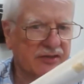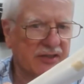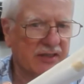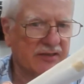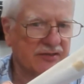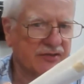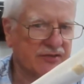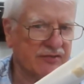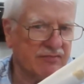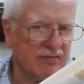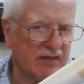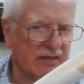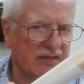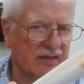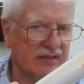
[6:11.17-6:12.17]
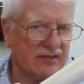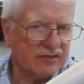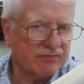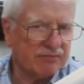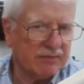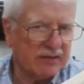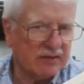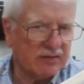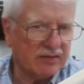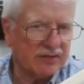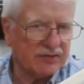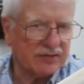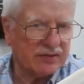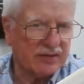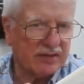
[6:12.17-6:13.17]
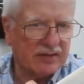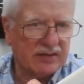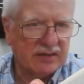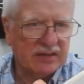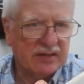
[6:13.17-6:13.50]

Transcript: tell it's the radius because of the